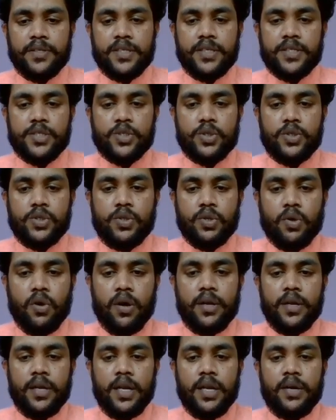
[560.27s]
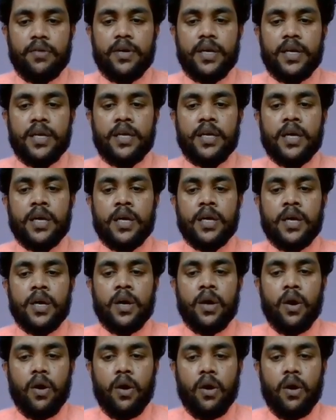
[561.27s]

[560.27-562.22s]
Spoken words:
So non-living or